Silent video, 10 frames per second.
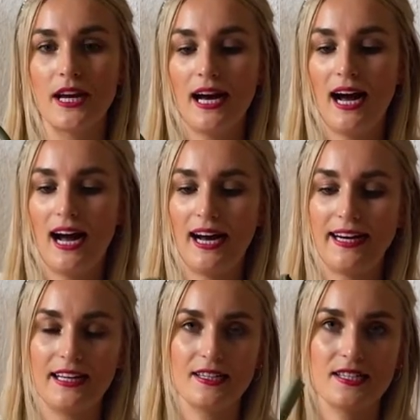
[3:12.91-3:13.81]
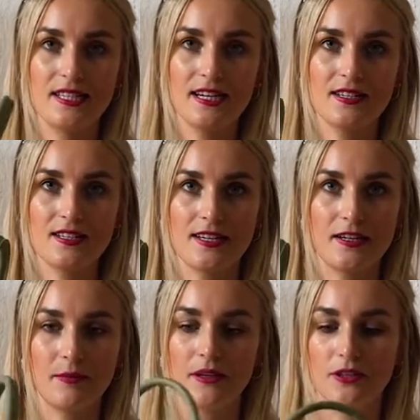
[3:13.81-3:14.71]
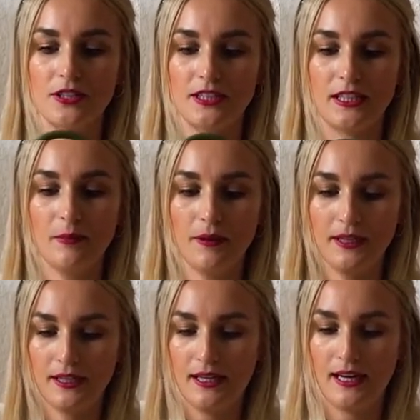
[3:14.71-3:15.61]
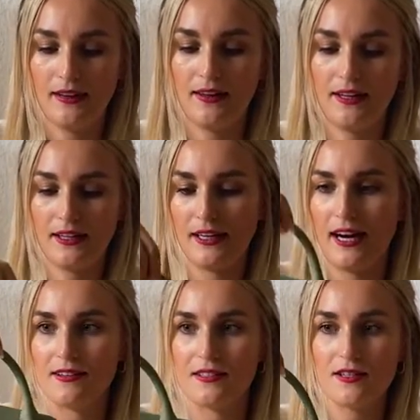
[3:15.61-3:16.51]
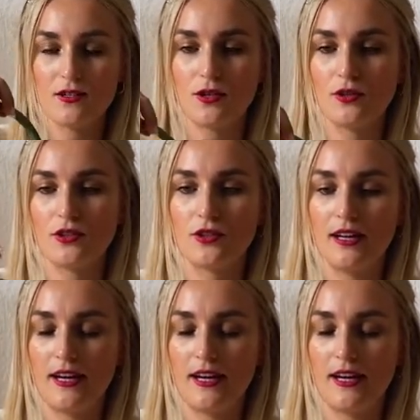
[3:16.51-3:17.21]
high and 6 centimeters deep. And then it has this shoulder,